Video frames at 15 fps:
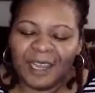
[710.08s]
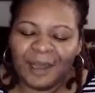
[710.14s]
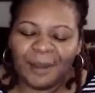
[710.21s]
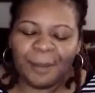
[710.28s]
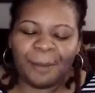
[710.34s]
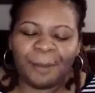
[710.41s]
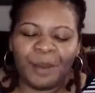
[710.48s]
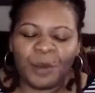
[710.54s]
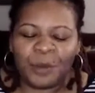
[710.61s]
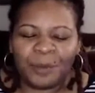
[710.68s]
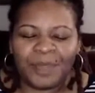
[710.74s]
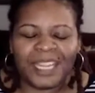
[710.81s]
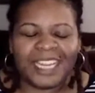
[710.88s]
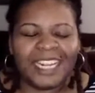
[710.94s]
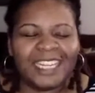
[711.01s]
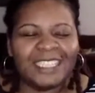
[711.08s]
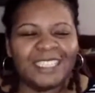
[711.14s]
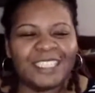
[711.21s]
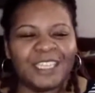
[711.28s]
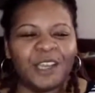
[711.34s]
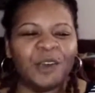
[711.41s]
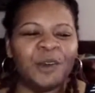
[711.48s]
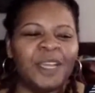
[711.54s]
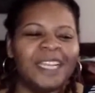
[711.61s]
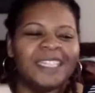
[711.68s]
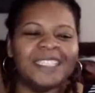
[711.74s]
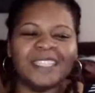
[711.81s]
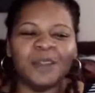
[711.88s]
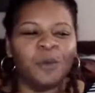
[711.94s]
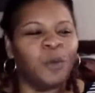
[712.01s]
moment? And so
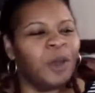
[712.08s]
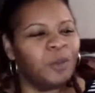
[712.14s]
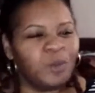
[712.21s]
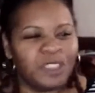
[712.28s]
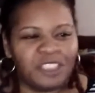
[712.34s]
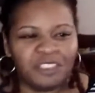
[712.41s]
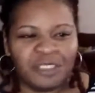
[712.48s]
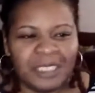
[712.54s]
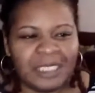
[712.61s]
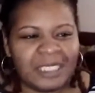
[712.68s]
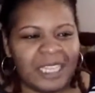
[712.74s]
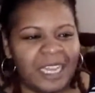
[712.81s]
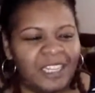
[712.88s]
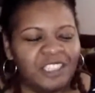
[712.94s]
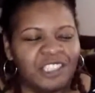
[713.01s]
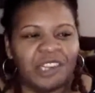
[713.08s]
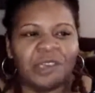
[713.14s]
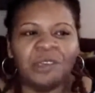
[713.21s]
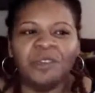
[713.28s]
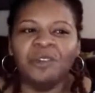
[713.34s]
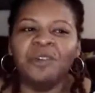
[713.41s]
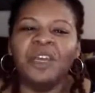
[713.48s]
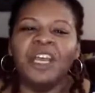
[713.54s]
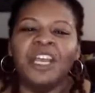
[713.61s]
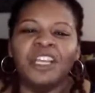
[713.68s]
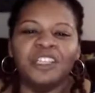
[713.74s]
it's the What Would Treese Say journal.